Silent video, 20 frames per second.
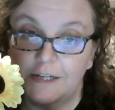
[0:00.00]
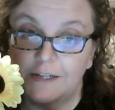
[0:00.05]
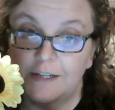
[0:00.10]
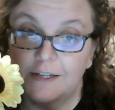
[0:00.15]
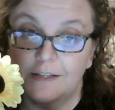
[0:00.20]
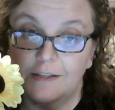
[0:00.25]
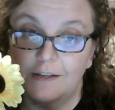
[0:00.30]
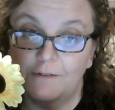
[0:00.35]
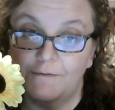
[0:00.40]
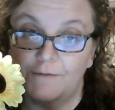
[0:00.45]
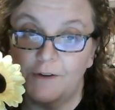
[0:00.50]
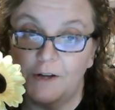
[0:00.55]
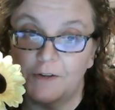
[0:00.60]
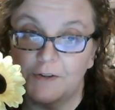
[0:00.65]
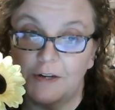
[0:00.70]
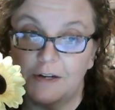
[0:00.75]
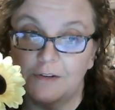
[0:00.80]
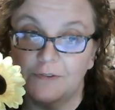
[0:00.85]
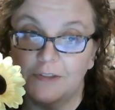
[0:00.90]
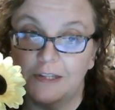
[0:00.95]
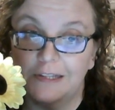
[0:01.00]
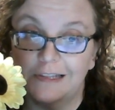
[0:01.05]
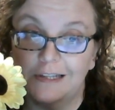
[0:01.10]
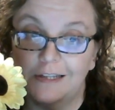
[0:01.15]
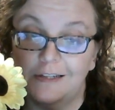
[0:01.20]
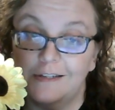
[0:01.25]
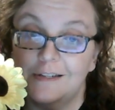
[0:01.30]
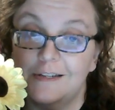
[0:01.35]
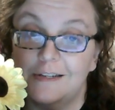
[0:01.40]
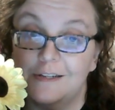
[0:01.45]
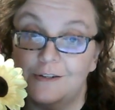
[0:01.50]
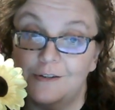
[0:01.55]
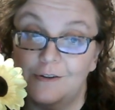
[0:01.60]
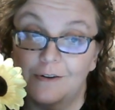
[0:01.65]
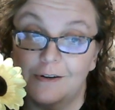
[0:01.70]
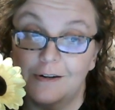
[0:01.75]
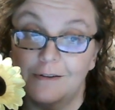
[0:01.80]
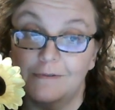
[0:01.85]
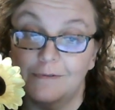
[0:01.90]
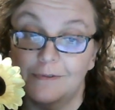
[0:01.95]
day, they found out that they did
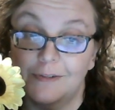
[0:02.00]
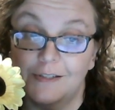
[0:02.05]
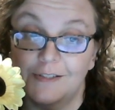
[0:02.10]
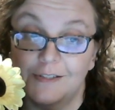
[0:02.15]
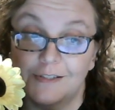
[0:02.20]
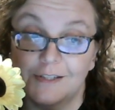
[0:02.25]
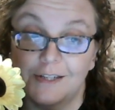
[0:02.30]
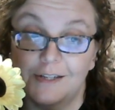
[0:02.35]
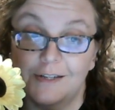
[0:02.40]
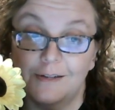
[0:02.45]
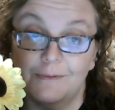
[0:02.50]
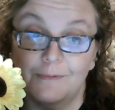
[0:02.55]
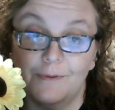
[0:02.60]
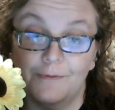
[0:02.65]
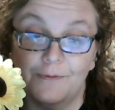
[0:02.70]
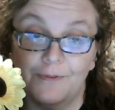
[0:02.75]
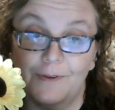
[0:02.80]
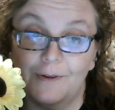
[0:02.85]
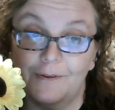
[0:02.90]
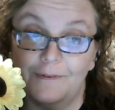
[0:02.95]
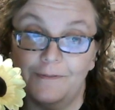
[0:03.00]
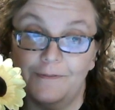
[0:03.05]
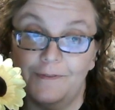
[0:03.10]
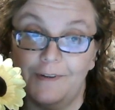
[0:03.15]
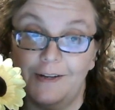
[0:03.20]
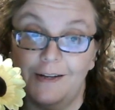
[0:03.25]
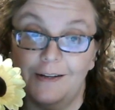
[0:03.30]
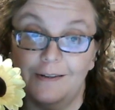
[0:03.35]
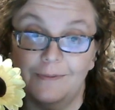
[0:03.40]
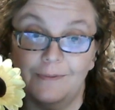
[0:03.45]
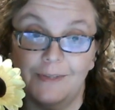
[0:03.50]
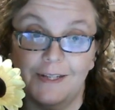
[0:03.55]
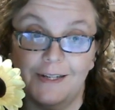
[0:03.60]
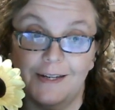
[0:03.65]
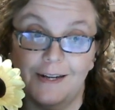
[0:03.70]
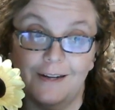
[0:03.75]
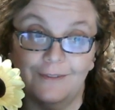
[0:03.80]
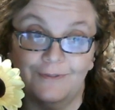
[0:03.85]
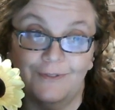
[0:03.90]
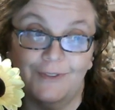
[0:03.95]
not want time with their family
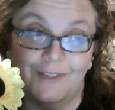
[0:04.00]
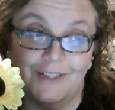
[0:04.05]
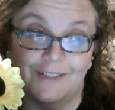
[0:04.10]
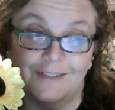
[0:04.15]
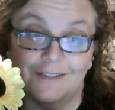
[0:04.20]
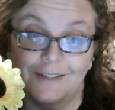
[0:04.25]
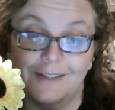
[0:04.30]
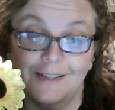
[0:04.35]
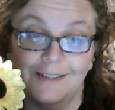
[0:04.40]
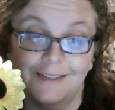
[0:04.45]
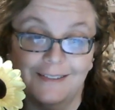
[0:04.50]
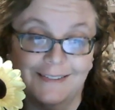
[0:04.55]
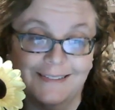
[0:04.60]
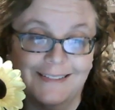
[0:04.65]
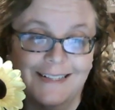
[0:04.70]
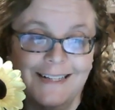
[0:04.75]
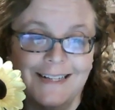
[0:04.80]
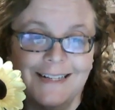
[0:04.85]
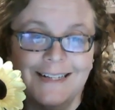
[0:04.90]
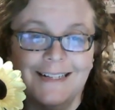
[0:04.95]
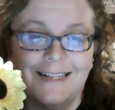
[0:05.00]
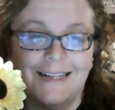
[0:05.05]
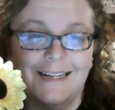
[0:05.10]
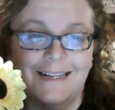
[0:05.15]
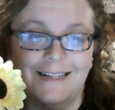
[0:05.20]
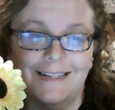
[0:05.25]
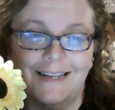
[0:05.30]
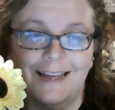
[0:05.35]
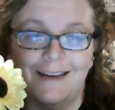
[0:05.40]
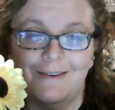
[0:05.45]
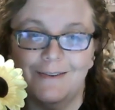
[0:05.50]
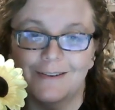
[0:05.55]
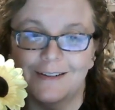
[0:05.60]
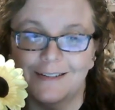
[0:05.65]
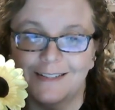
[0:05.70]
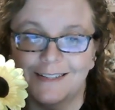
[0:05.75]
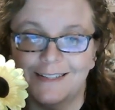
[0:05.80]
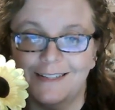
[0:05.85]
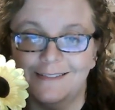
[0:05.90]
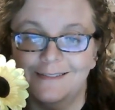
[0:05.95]
after all, and they
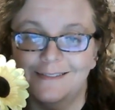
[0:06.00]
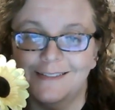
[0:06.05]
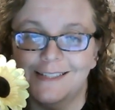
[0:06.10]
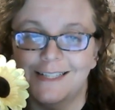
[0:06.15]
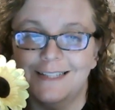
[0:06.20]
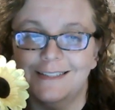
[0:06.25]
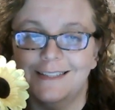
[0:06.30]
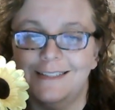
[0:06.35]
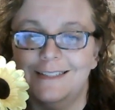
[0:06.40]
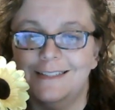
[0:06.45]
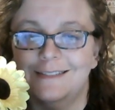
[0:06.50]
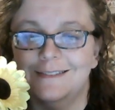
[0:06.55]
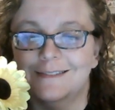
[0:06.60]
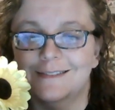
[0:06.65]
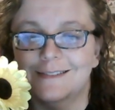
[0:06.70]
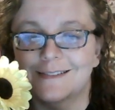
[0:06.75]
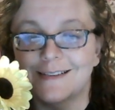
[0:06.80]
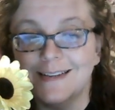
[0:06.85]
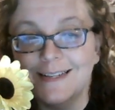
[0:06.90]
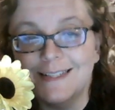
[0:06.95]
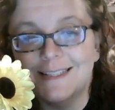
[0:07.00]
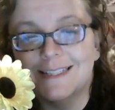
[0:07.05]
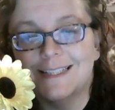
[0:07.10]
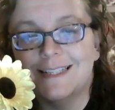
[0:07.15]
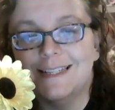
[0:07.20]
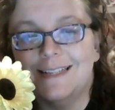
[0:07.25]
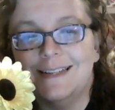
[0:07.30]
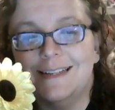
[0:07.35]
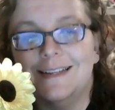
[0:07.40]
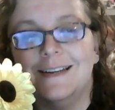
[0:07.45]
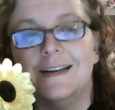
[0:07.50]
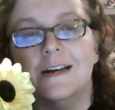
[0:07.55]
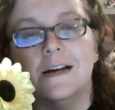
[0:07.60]
were going a little crazy.